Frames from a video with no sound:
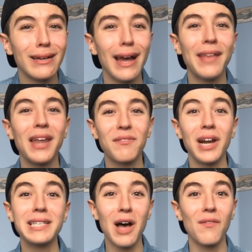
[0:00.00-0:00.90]
And then after
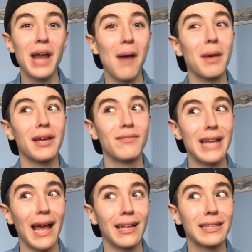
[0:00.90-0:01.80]
I tell Vinette, I'm like,
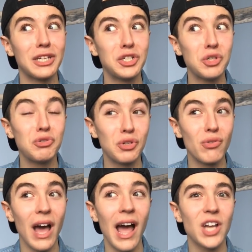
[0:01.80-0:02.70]
Vinette, like did you do
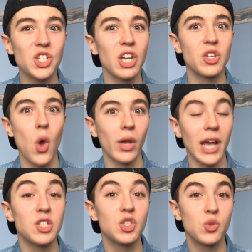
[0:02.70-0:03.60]
that? And she's like, no, like
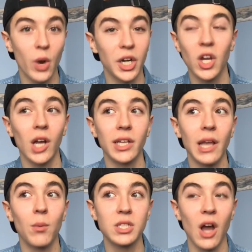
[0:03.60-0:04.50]
I swear to god, like
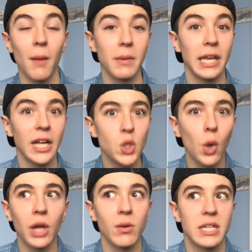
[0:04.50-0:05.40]
that was not me. And I
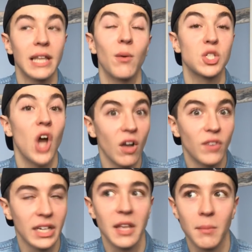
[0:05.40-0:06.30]
told her, I was like, that was not
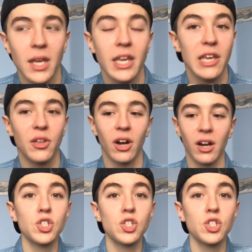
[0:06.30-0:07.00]
fucking me either.